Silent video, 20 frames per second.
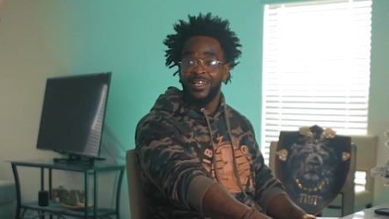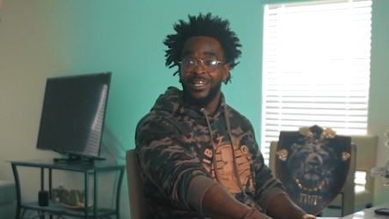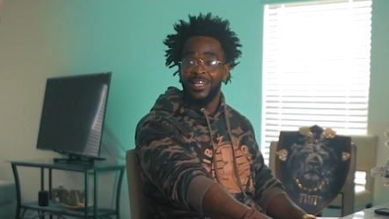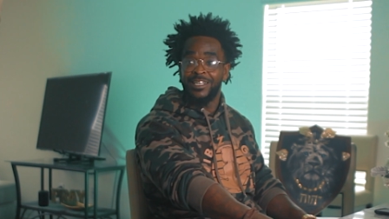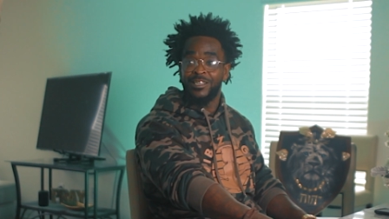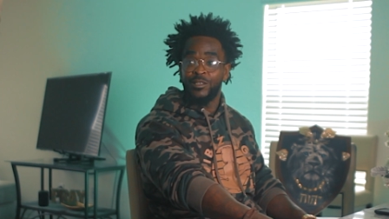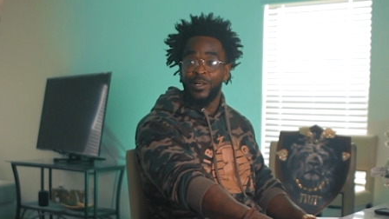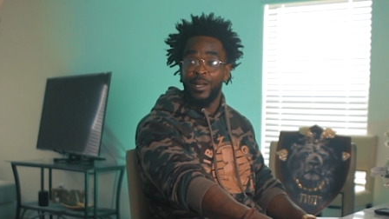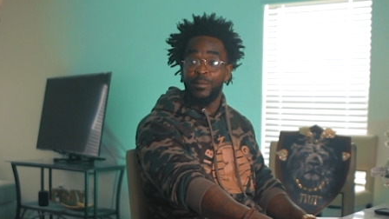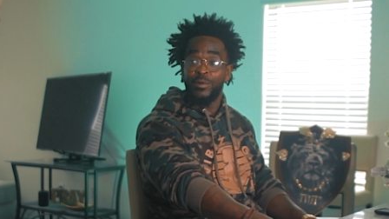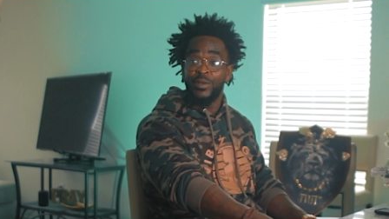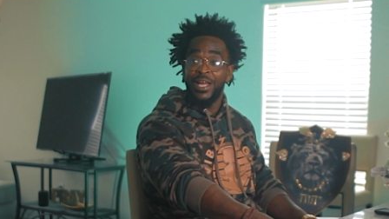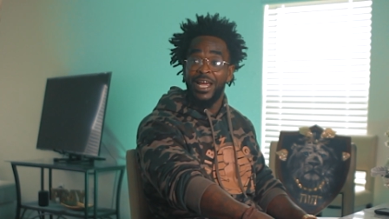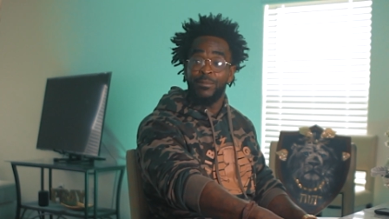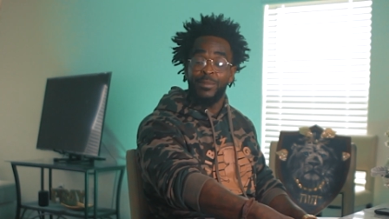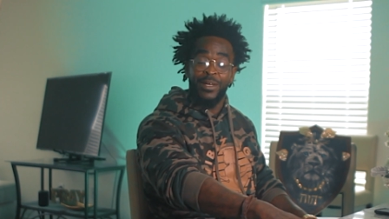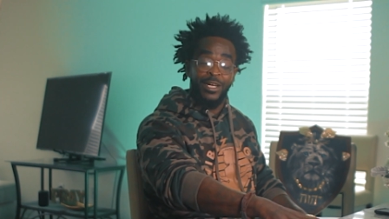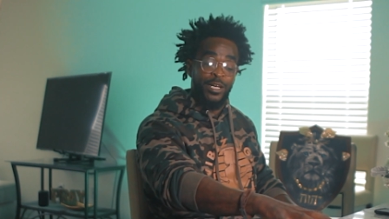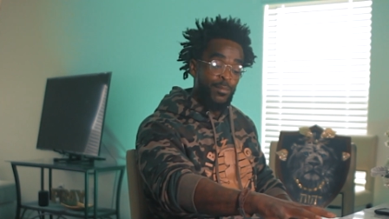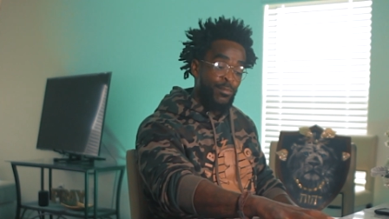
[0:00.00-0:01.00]
And so that means you had
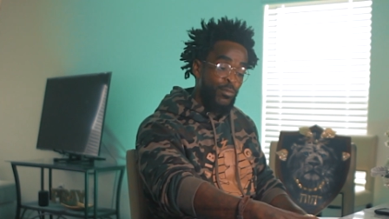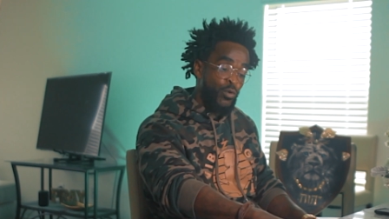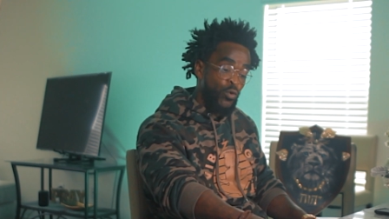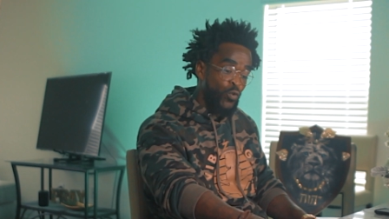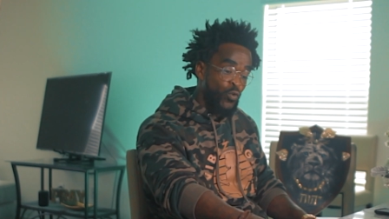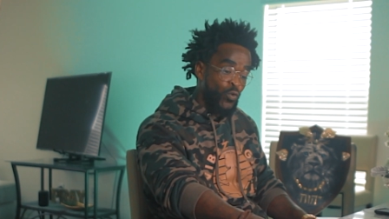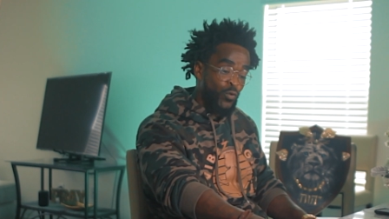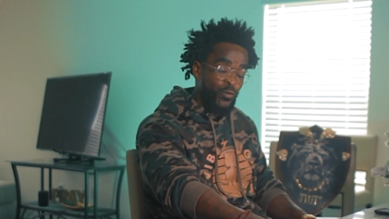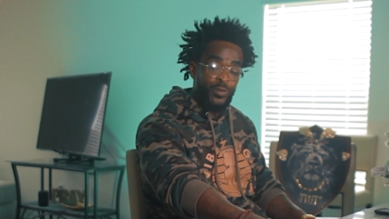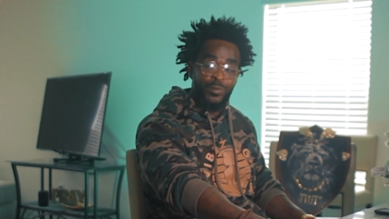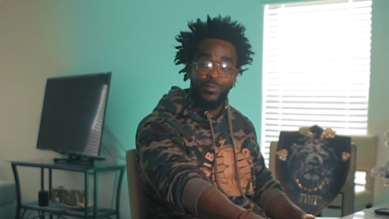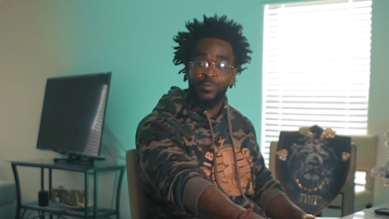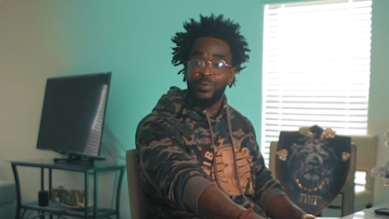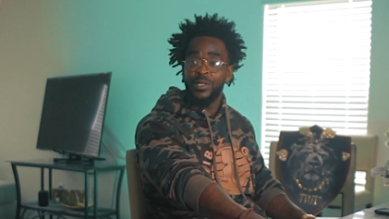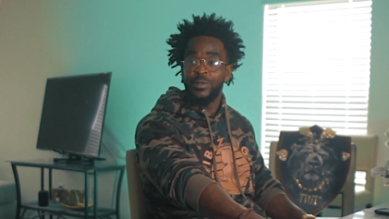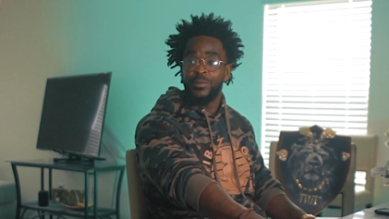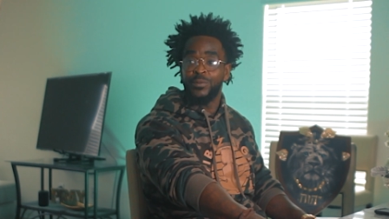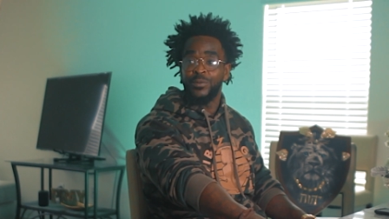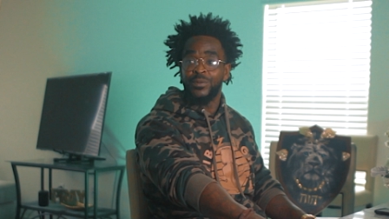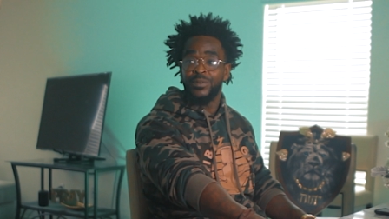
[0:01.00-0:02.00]
to be able to move the
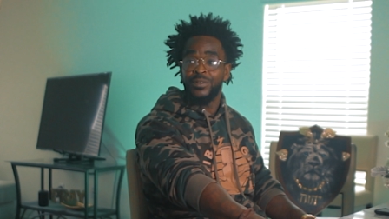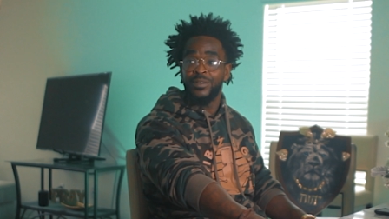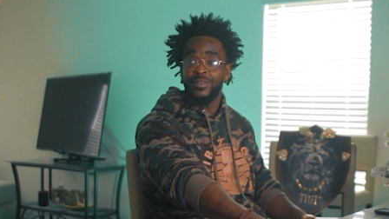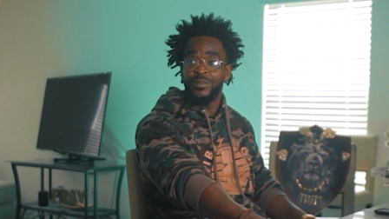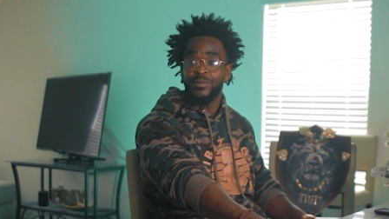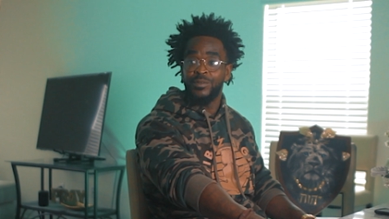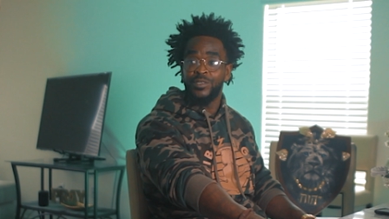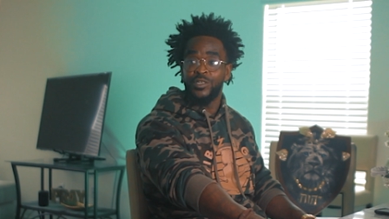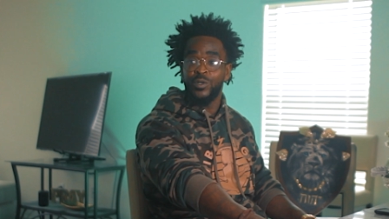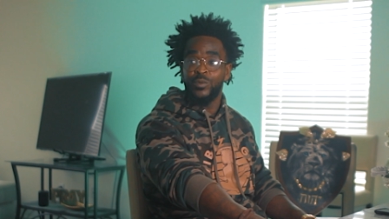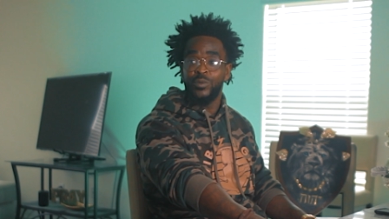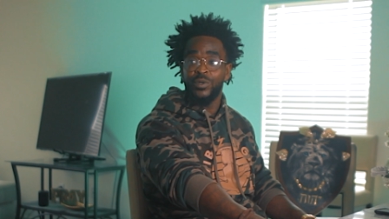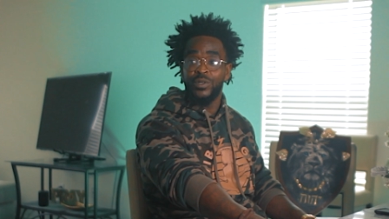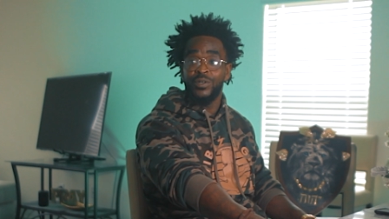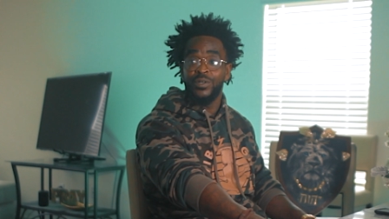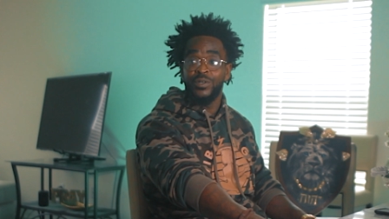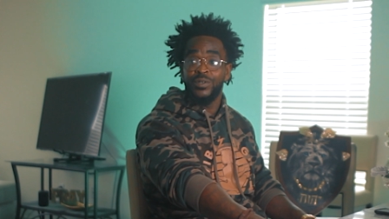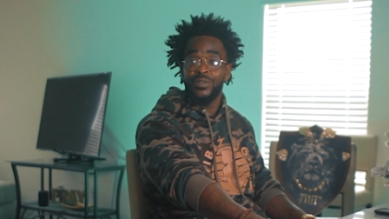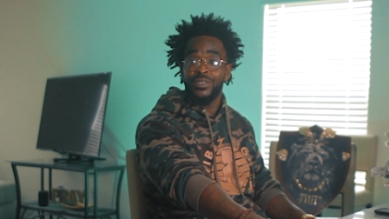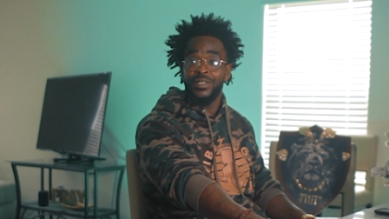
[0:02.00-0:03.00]
people with wow. your
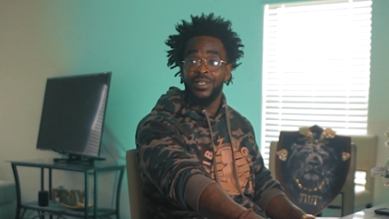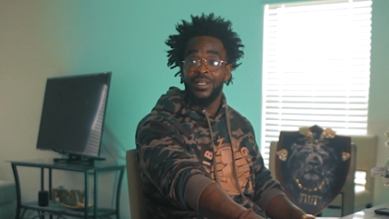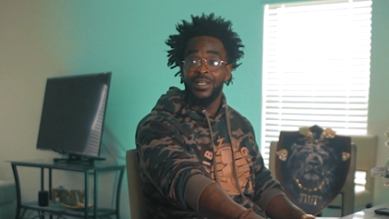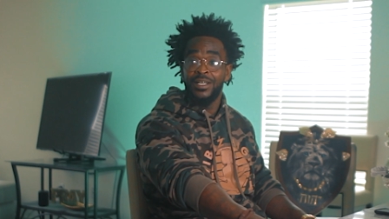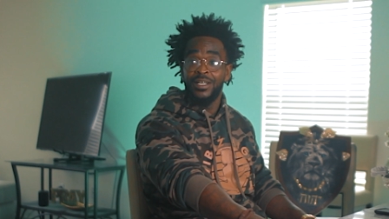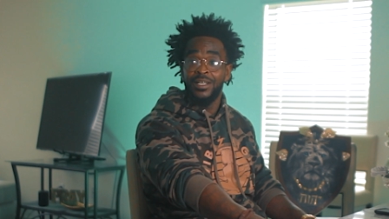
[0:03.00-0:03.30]
words.